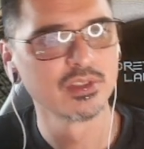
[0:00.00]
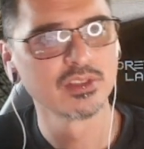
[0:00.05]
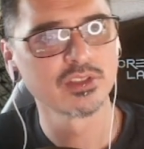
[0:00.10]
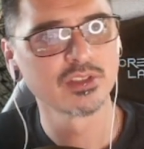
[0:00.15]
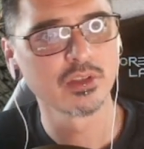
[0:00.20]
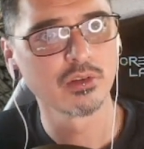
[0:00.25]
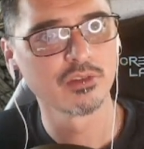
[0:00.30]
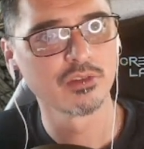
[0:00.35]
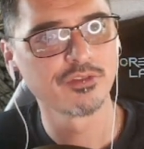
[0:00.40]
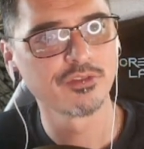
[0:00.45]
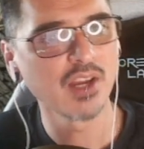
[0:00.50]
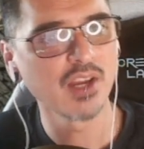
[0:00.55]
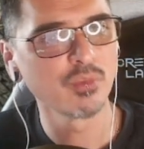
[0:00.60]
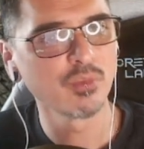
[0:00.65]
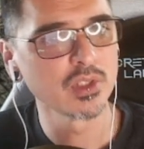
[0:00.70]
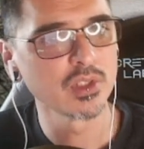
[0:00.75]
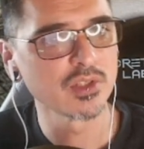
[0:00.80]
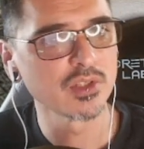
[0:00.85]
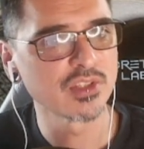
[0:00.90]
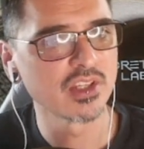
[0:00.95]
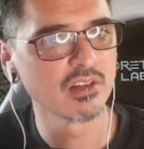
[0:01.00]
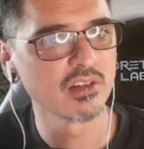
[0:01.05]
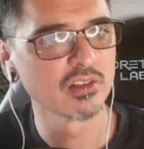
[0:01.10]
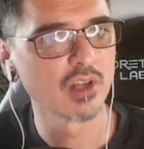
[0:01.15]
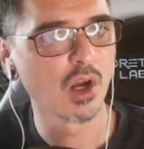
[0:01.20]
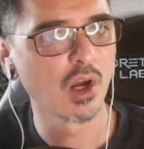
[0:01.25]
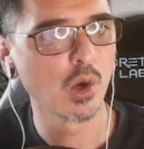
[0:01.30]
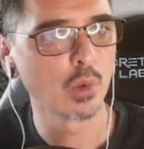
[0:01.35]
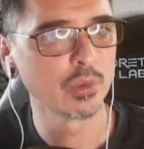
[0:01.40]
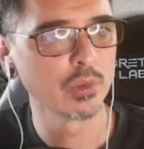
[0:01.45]
So there are 5 windows here and
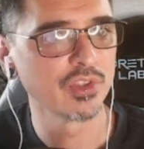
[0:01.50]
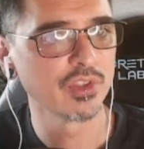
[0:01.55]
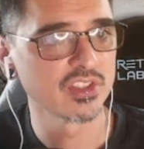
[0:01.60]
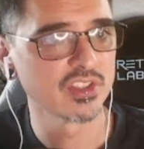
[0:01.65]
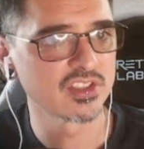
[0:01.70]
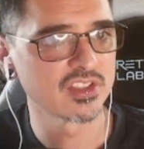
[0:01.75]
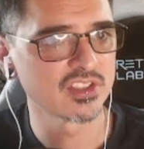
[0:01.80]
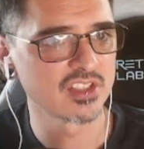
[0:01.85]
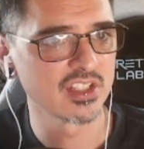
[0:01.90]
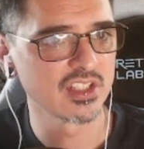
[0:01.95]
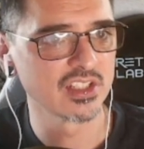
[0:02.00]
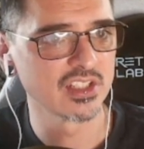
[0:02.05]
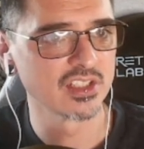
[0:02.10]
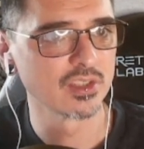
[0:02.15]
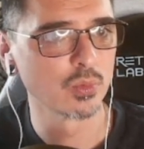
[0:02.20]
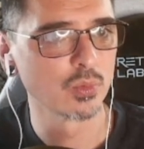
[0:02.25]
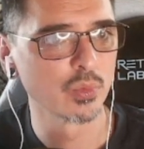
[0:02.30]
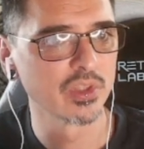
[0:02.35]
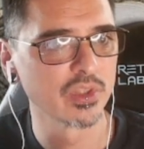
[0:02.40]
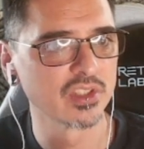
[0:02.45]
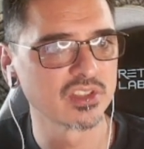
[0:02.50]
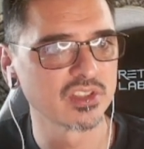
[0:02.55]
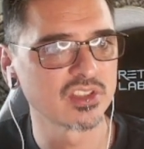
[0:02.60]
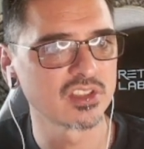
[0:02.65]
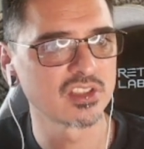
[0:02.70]
a hole in the ceiling with a